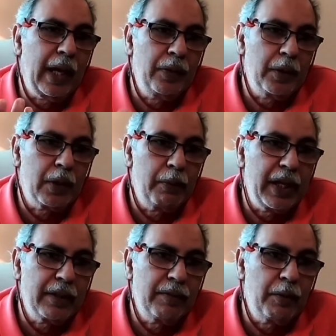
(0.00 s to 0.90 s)
and the
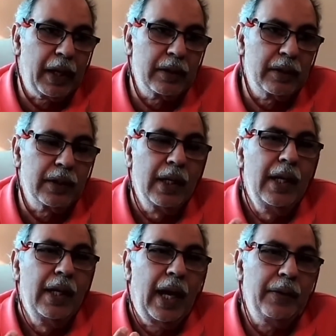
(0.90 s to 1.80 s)
creative directors
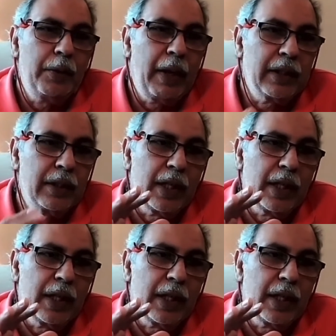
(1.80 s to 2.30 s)
and the directors.